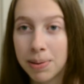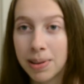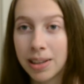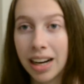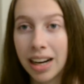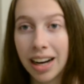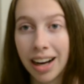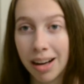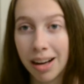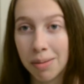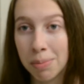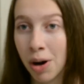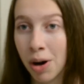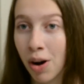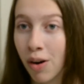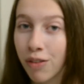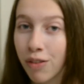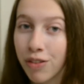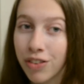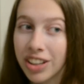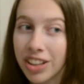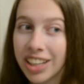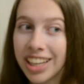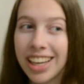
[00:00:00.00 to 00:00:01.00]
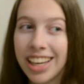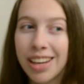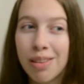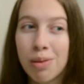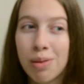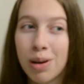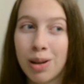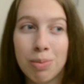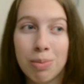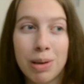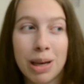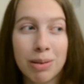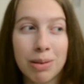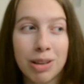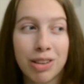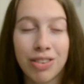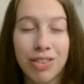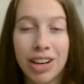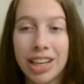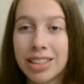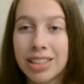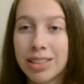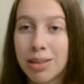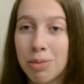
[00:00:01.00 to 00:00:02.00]
Hopefully we'll be able to
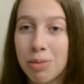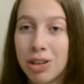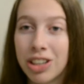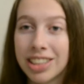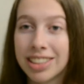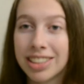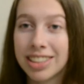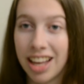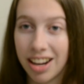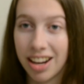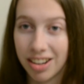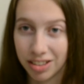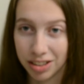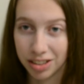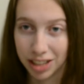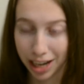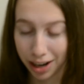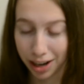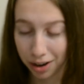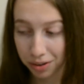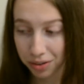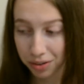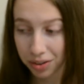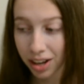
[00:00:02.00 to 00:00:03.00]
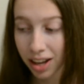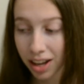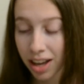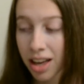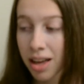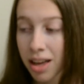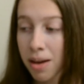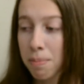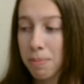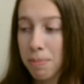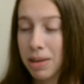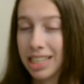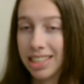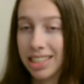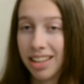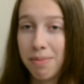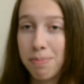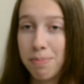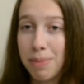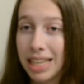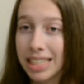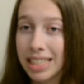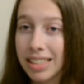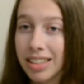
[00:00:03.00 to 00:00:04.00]
find somewhere to settle down because I've
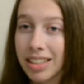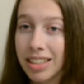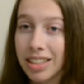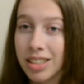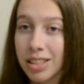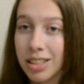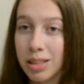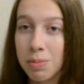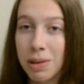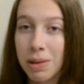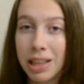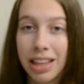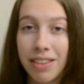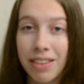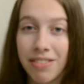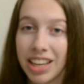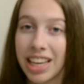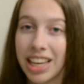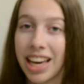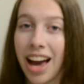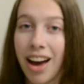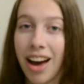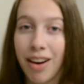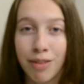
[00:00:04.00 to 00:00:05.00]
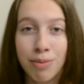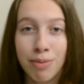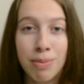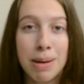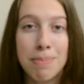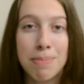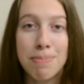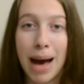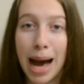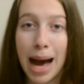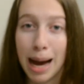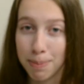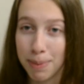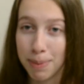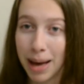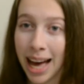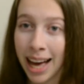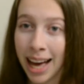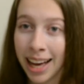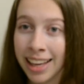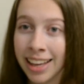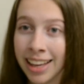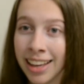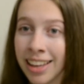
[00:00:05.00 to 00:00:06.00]
basically just been living out of my
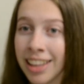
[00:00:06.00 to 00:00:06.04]
backpack